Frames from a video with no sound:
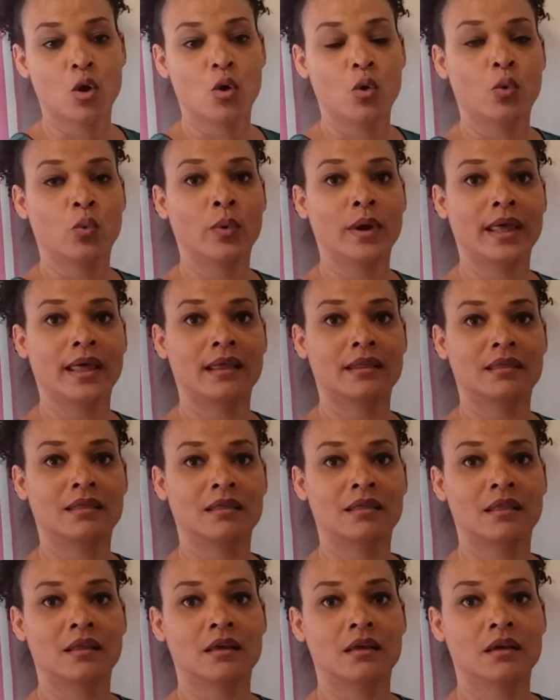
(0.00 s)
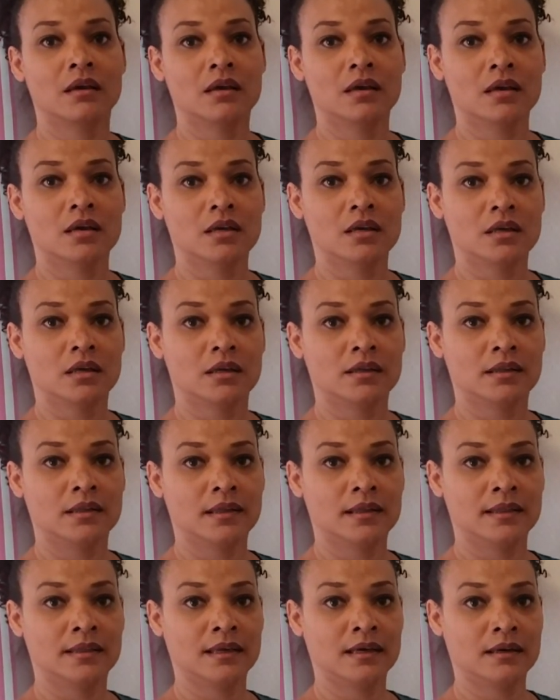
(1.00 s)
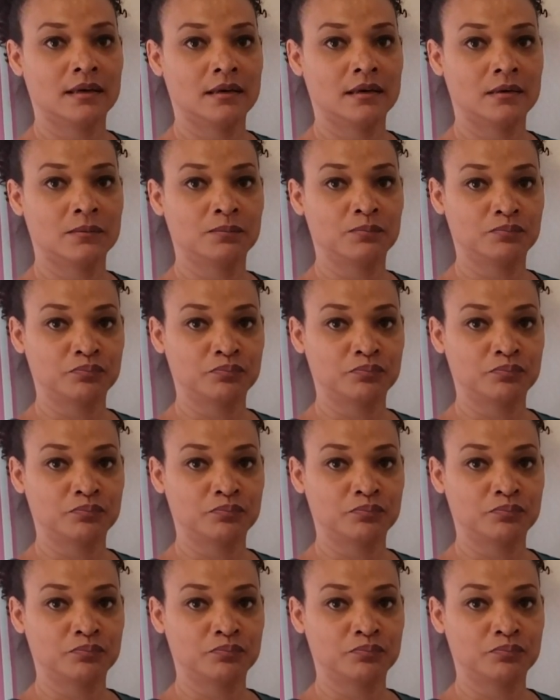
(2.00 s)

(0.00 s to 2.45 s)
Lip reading: with the